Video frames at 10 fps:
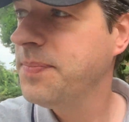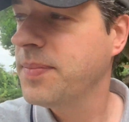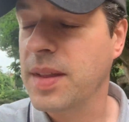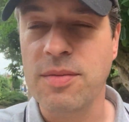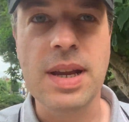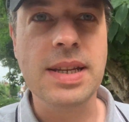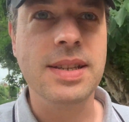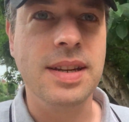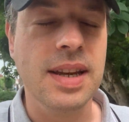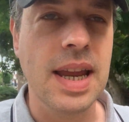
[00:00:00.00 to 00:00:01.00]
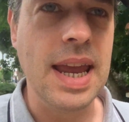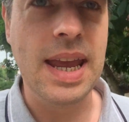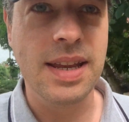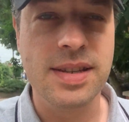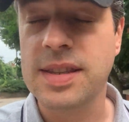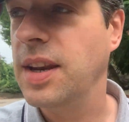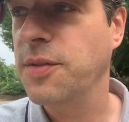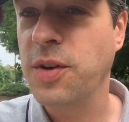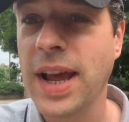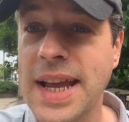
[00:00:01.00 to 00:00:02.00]
The reason is that I've
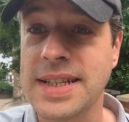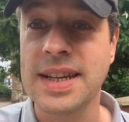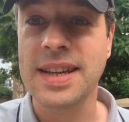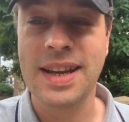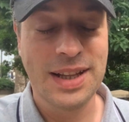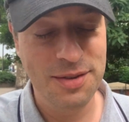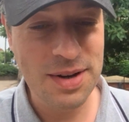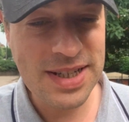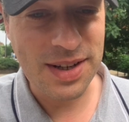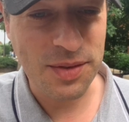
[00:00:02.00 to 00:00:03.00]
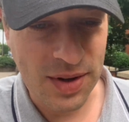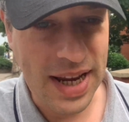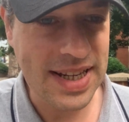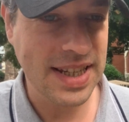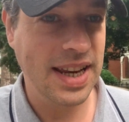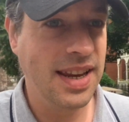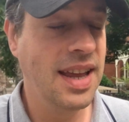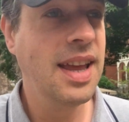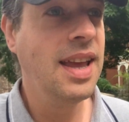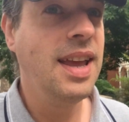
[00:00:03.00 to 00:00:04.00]
got a headache, and the reason I've got a headache
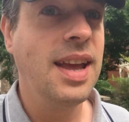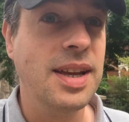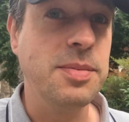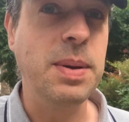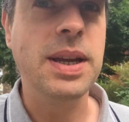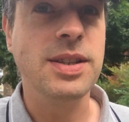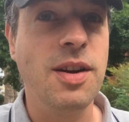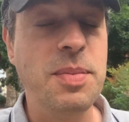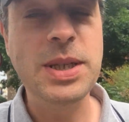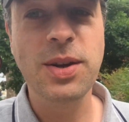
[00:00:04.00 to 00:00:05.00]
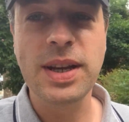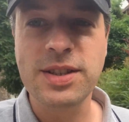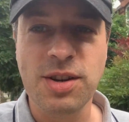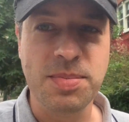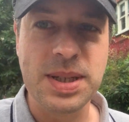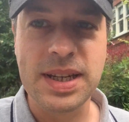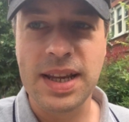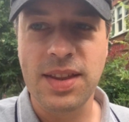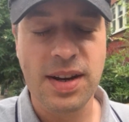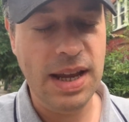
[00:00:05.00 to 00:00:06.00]
is because I've been doing a job today
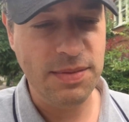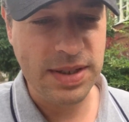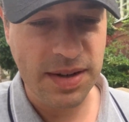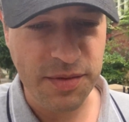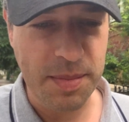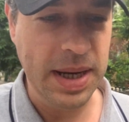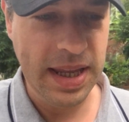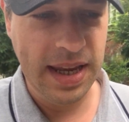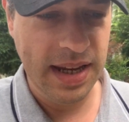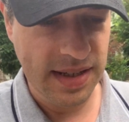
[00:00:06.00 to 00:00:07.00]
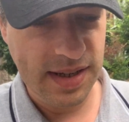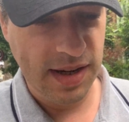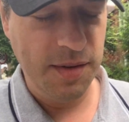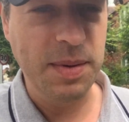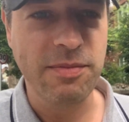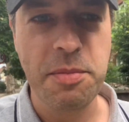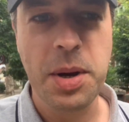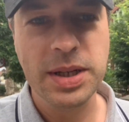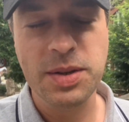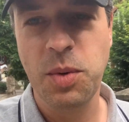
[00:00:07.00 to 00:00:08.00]
that I haven't done for many years, and I've been
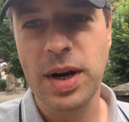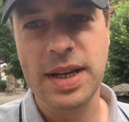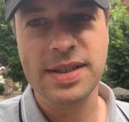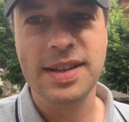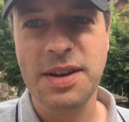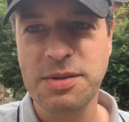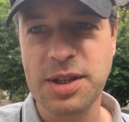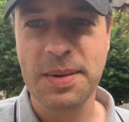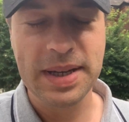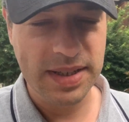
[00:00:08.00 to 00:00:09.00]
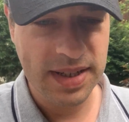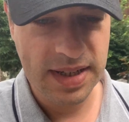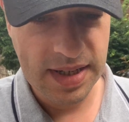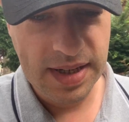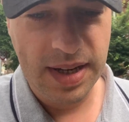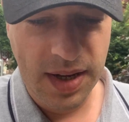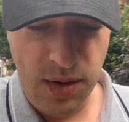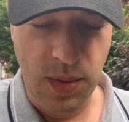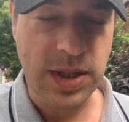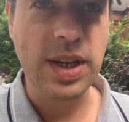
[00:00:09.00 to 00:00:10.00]
reminded why it is I don't do it,
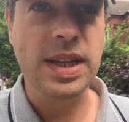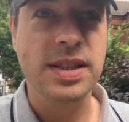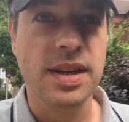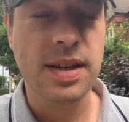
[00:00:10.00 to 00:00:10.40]
which is